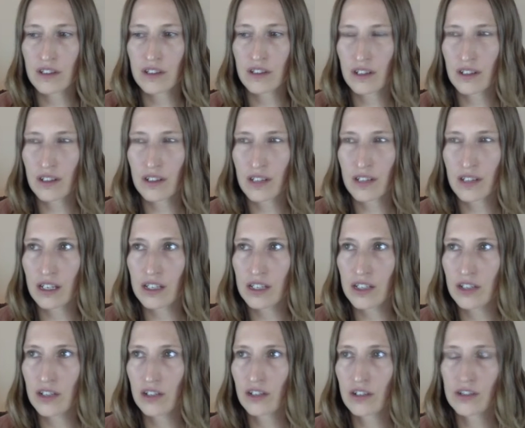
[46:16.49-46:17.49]
like a
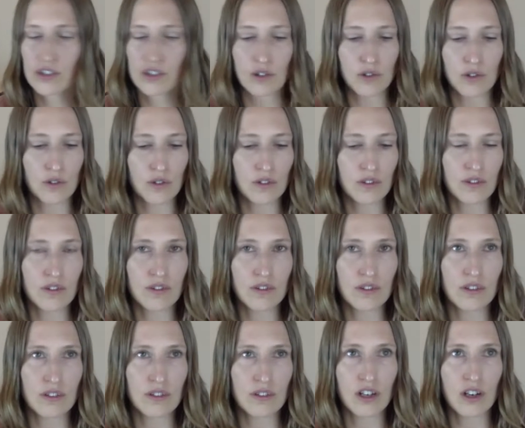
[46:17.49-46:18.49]
year or so
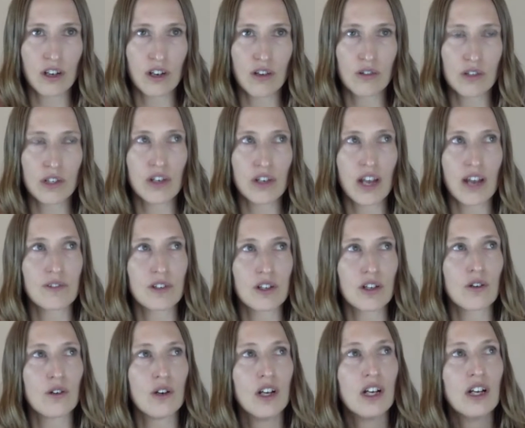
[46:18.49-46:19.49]
ago, year and a half ago,